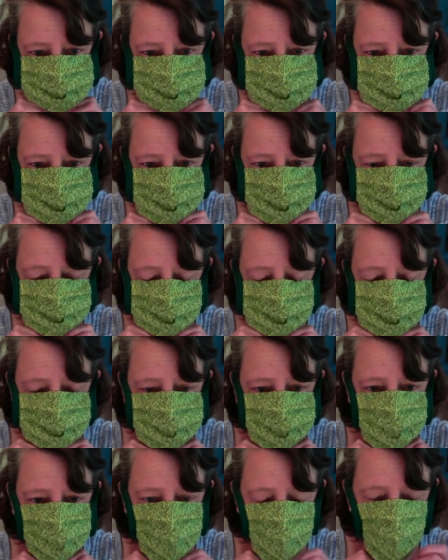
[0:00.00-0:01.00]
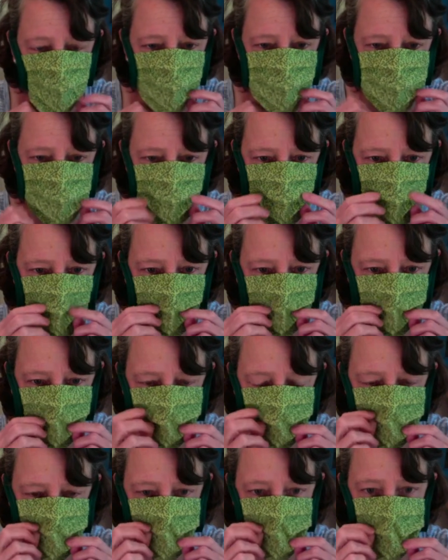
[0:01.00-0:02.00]
with our with our mouth.
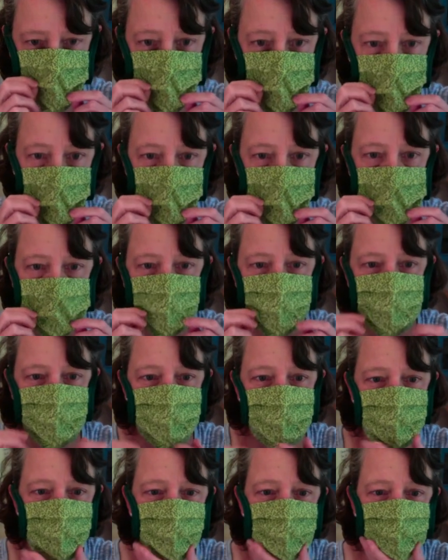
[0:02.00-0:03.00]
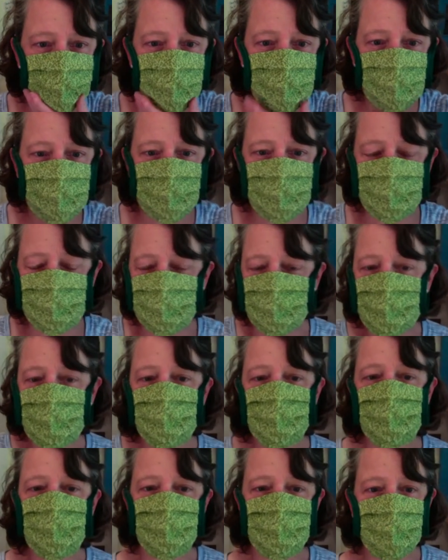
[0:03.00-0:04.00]
So you can't see
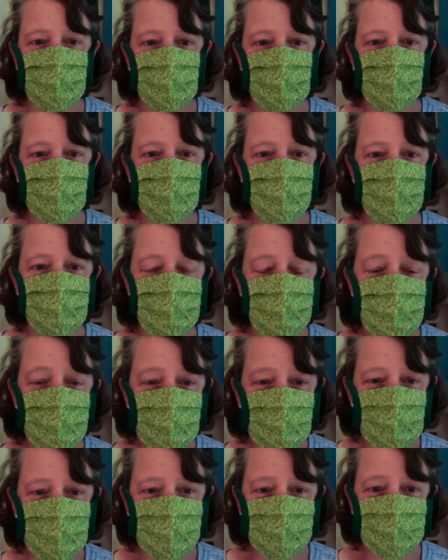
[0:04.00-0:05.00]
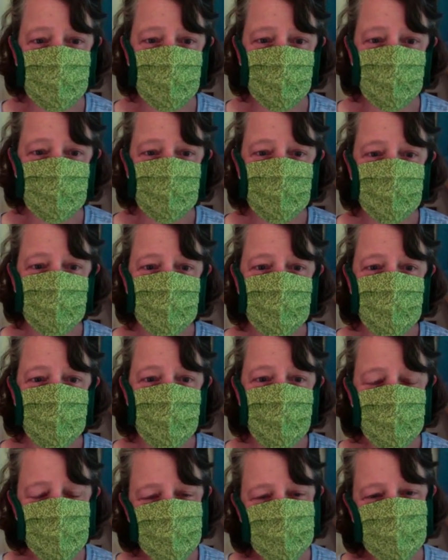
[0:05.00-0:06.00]
a smile, but
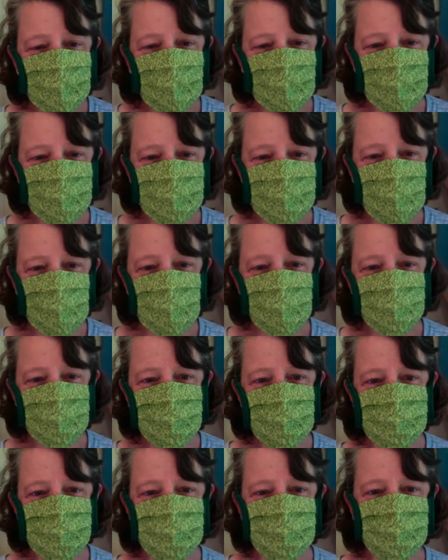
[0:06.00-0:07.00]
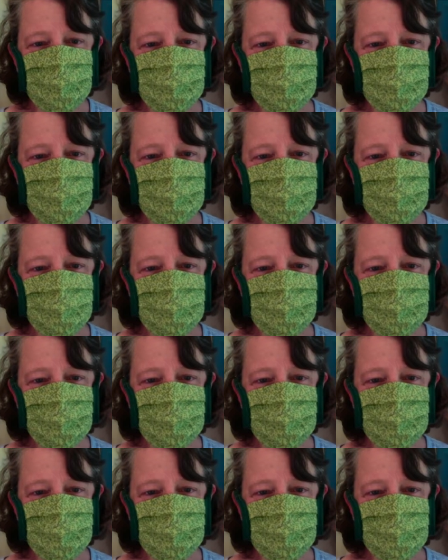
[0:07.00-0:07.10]
you can kind of tell if someone's